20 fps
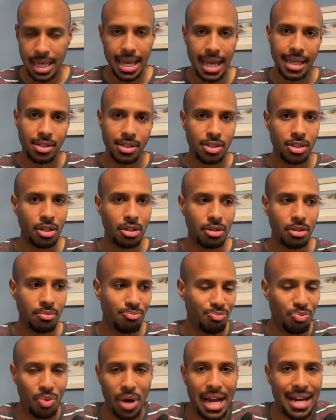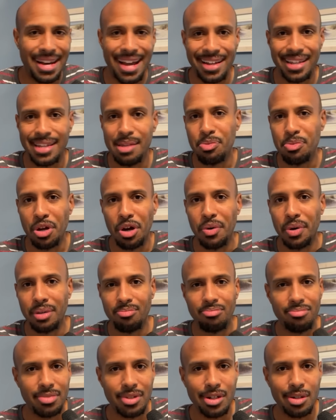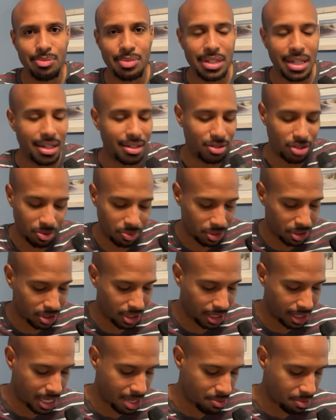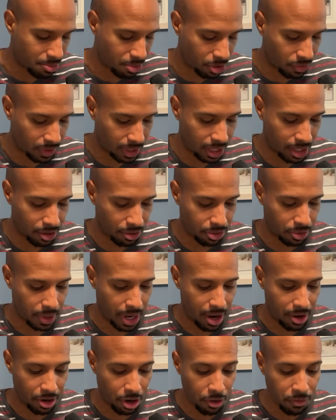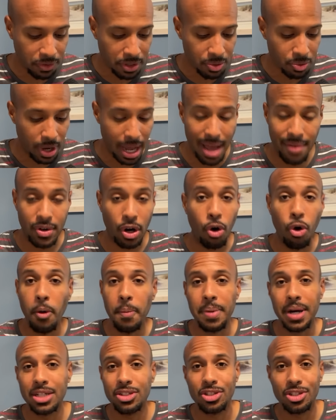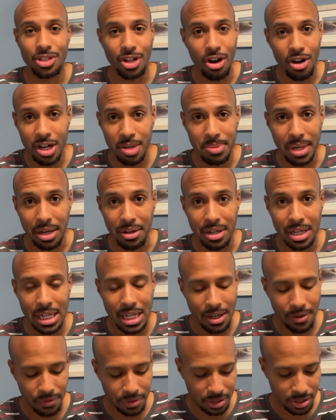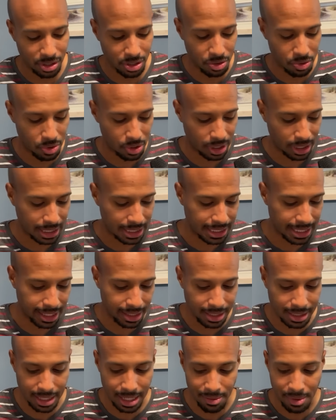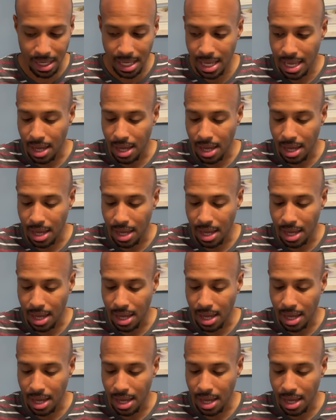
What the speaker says: And so why not keep going? You know what I'm saying? So we're just going to keep it moving here throughout. And hopefully we'll have a whole bunch to talk about for this New Orleans Saints team.